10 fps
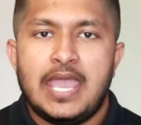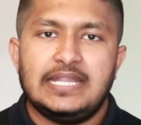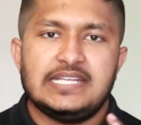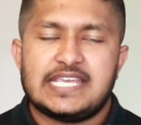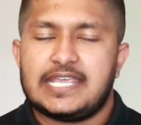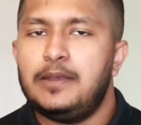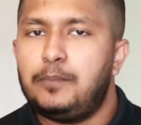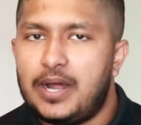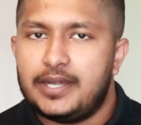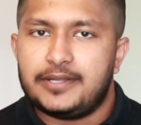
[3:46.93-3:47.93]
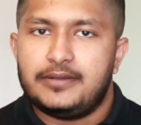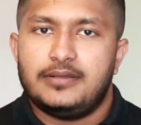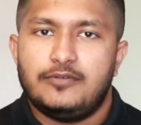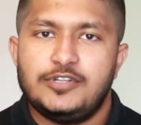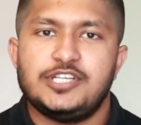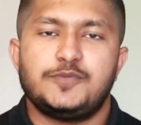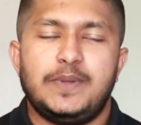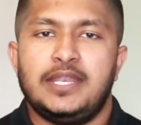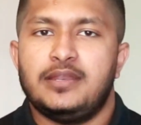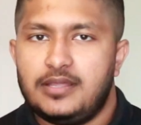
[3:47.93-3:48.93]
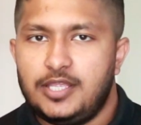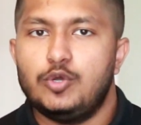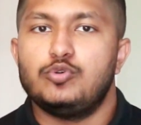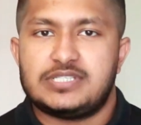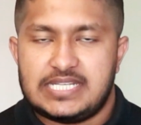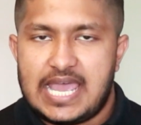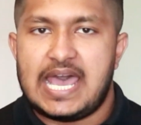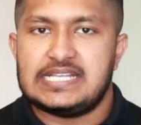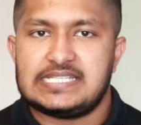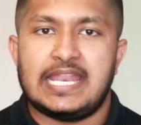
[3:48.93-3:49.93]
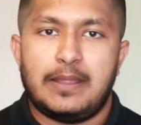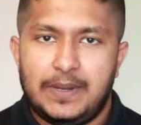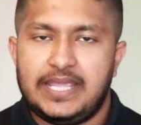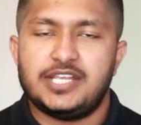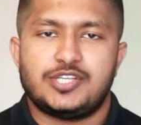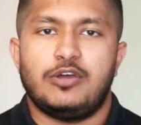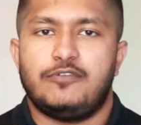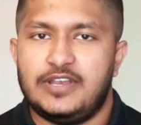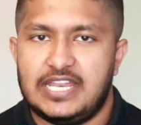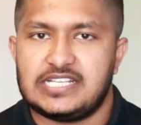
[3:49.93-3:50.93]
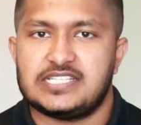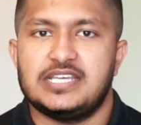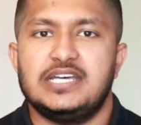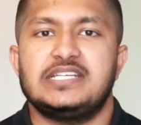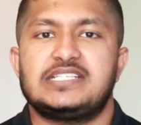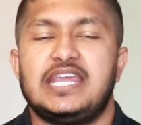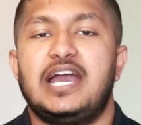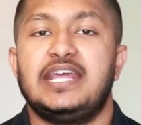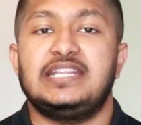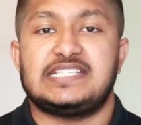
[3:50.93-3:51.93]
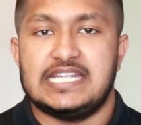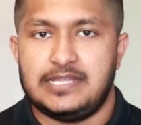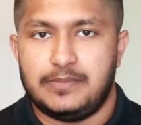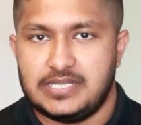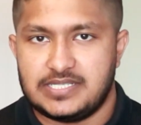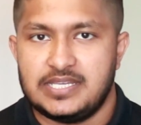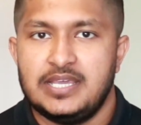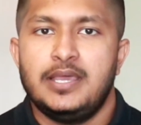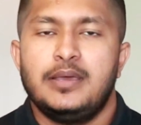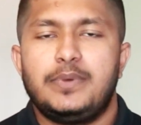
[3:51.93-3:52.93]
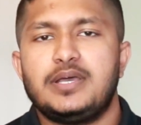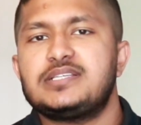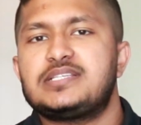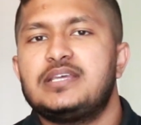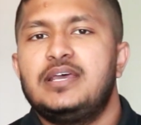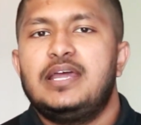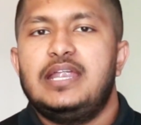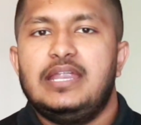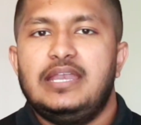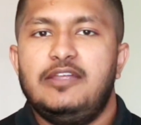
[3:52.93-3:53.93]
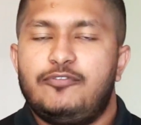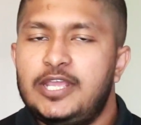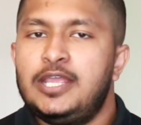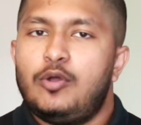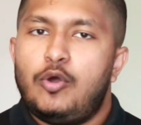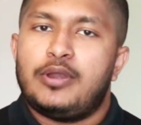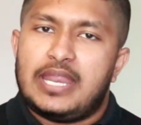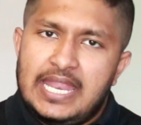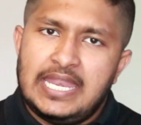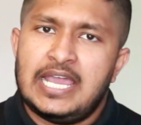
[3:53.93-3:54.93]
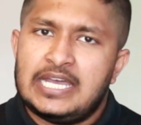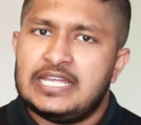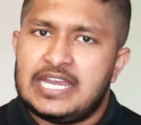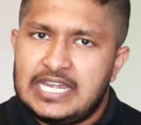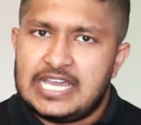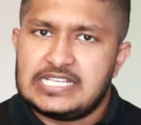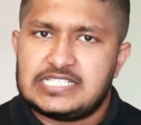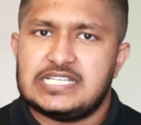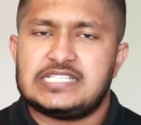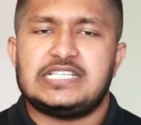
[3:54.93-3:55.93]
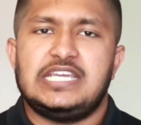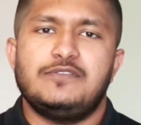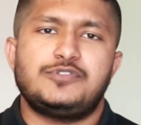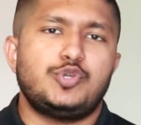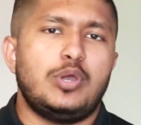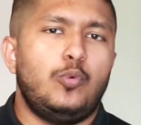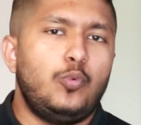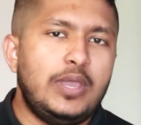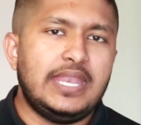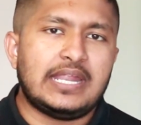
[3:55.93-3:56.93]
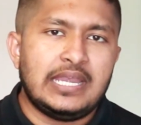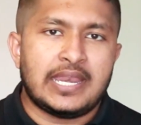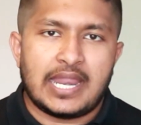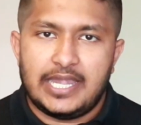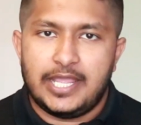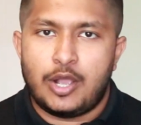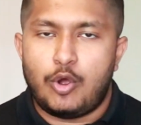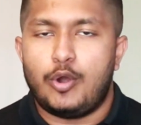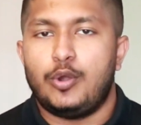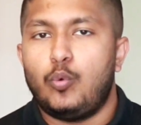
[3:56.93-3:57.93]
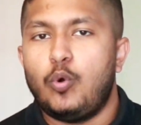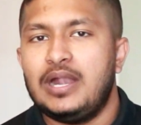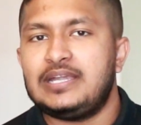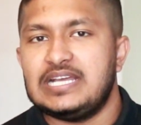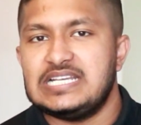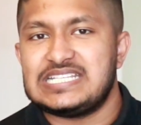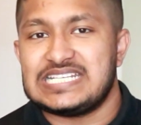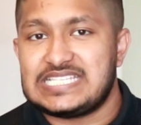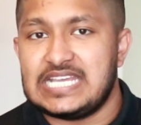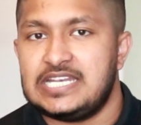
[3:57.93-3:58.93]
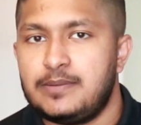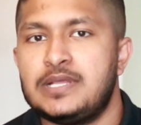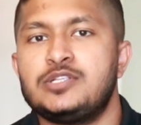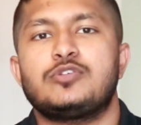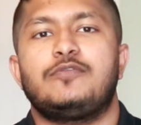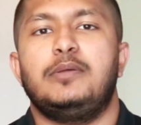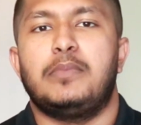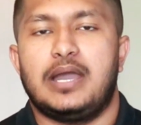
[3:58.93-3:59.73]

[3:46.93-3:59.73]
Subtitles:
And the second part which is being used as an application of index is regarding the sentiments, because Nifty or any other indices gives you a very clear idea on what is the sentiments of the